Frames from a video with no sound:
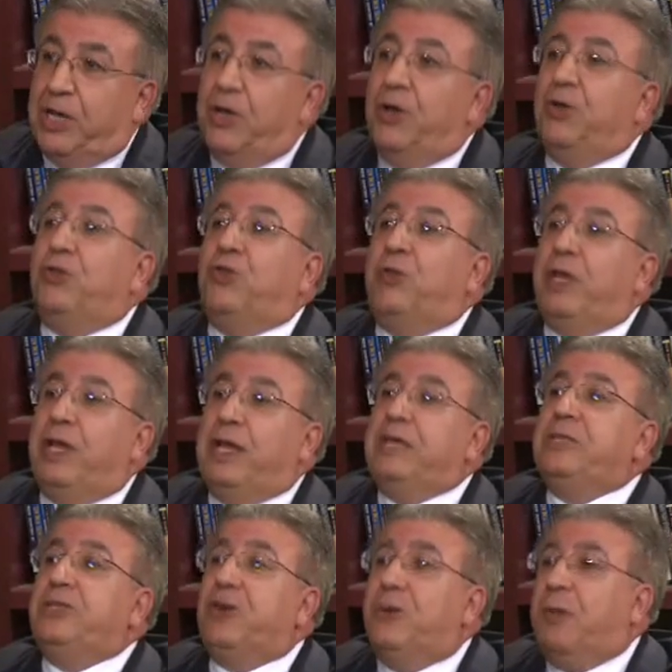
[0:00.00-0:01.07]
to the
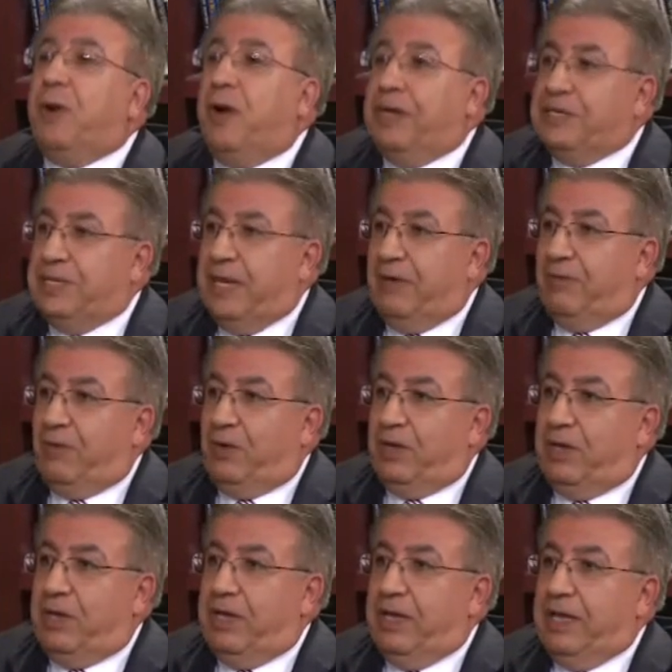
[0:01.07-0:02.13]
enterprise level,
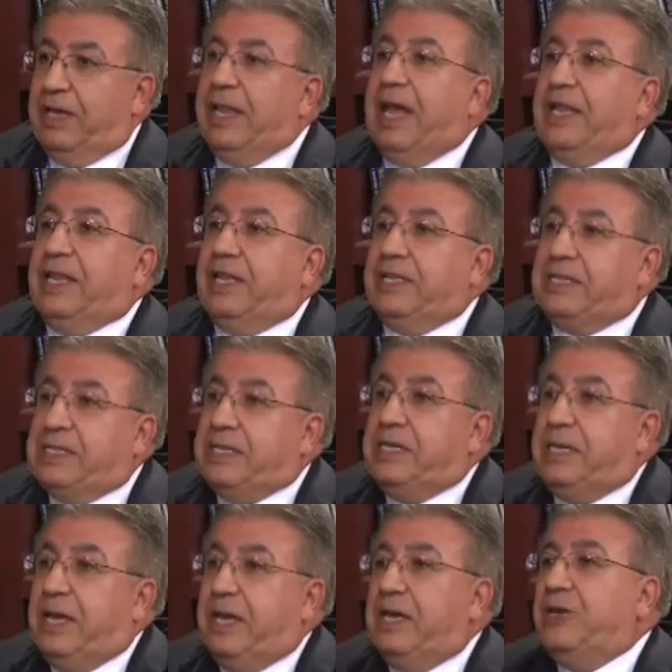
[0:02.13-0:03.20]
that see
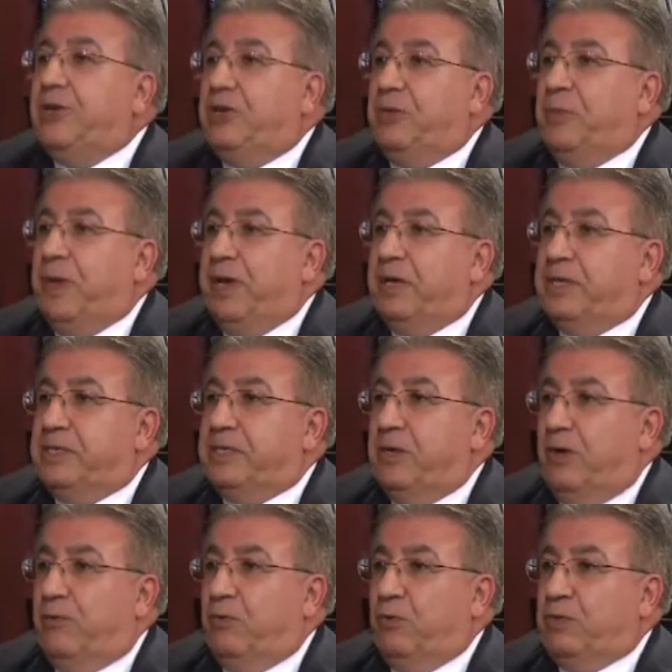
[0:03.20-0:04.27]
the interdependency
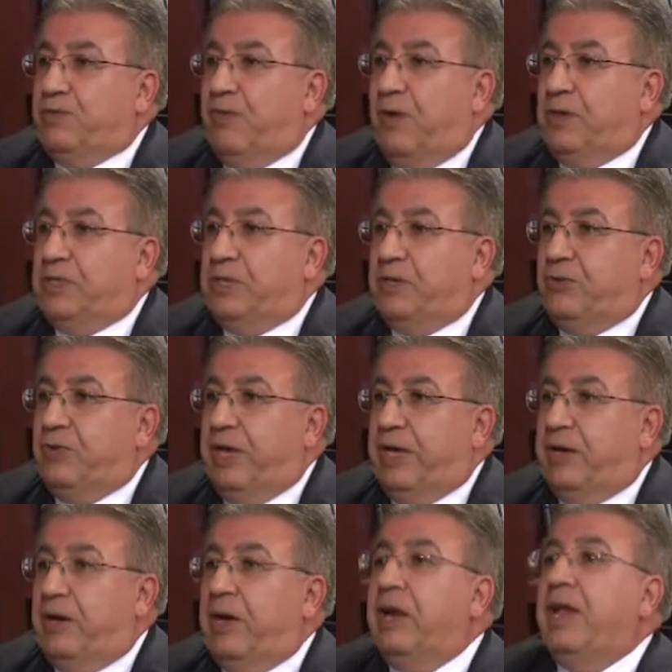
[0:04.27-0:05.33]
of those functions
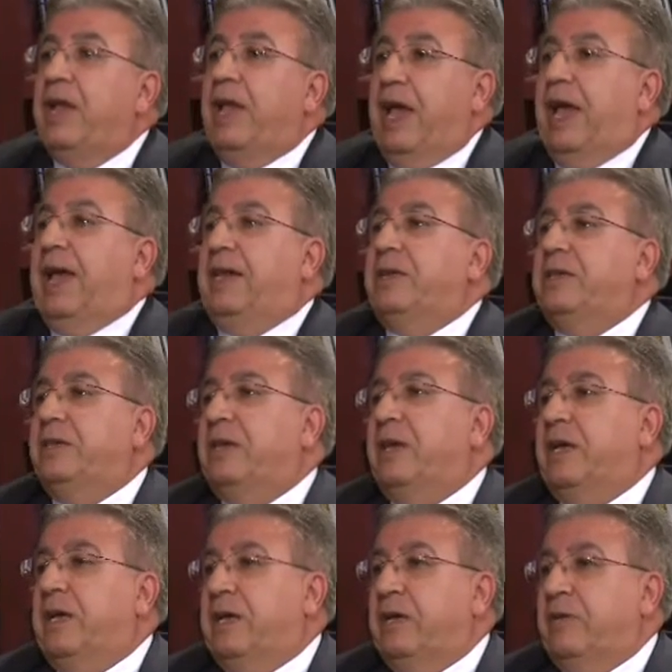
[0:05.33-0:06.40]
together
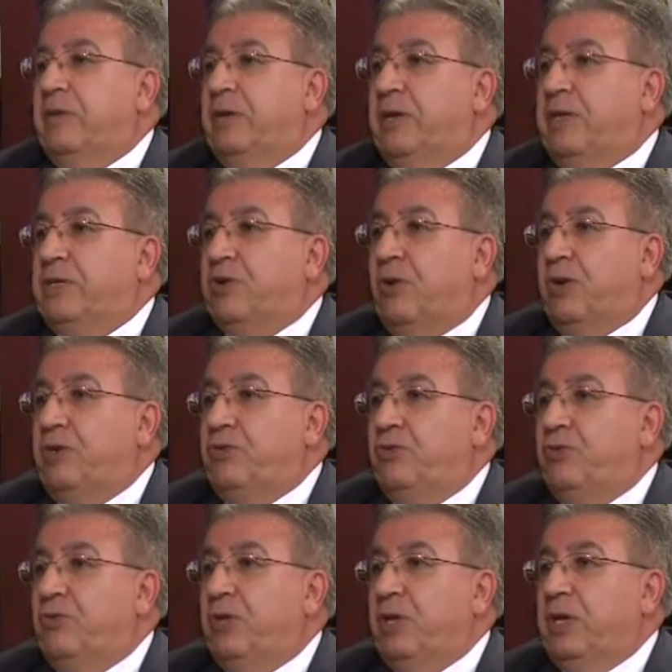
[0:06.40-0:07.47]
and trying
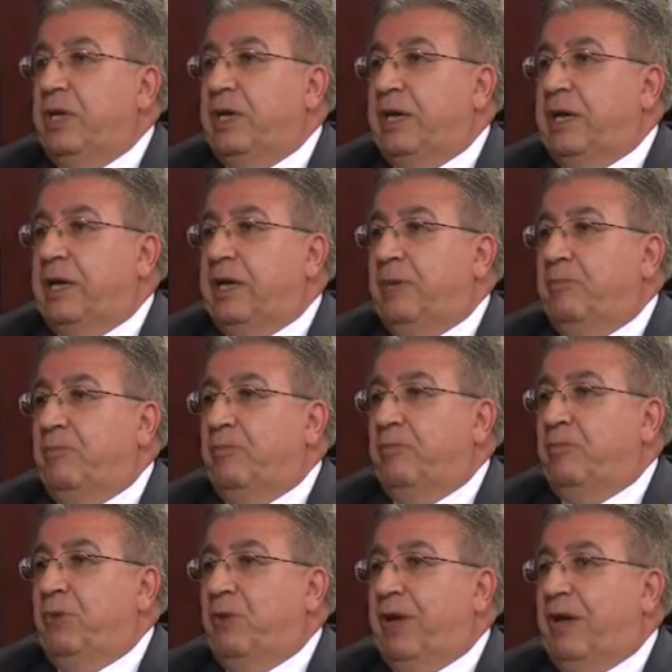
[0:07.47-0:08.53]
to
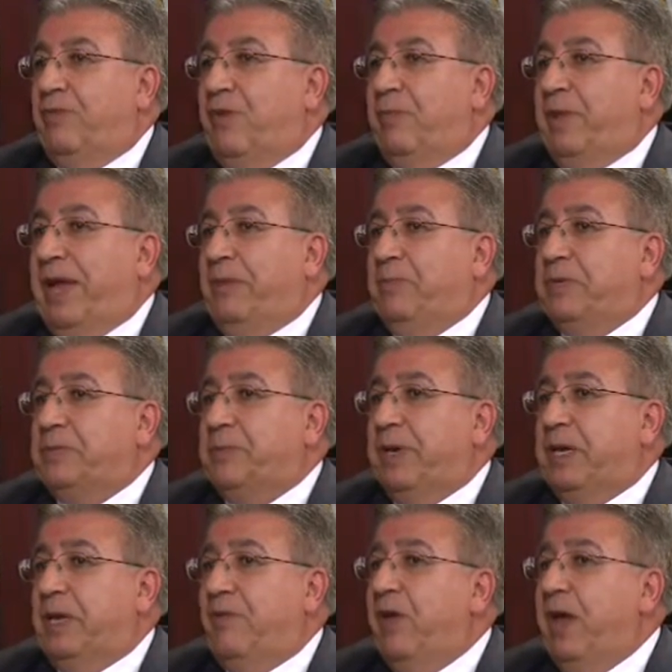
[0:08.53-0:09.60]
look at from that
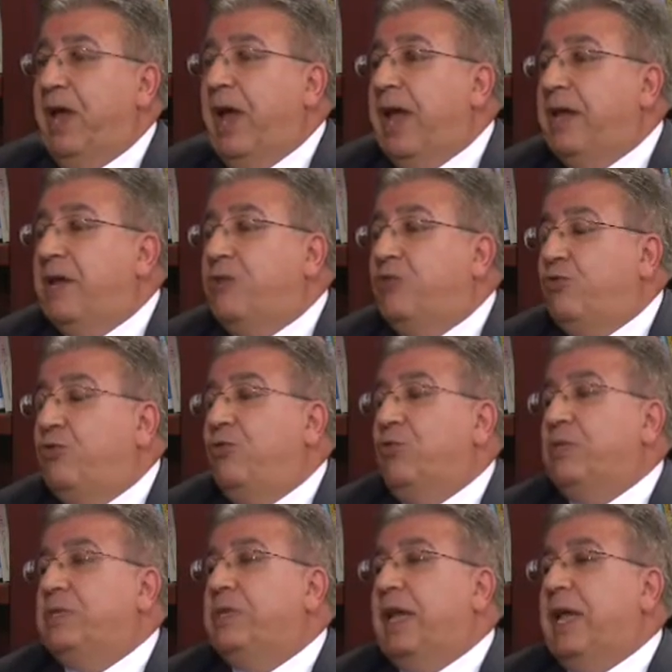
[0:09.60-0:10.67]
perspective. And the
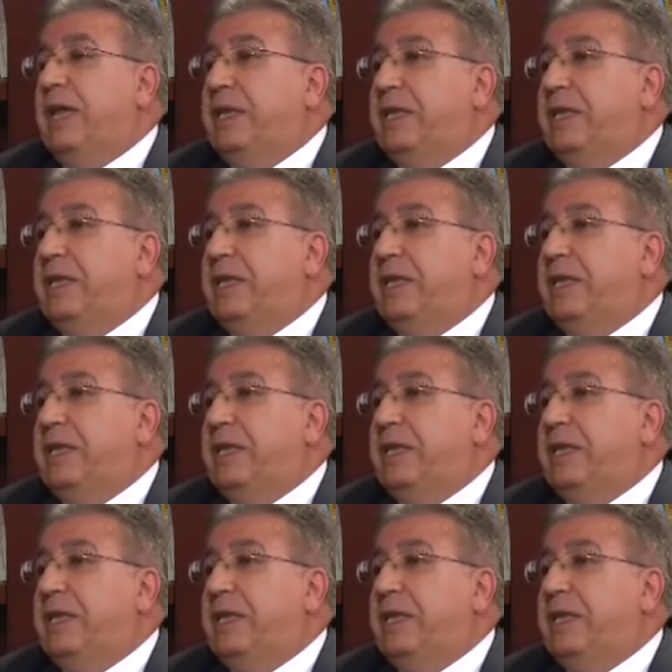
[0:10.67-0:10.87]
tools and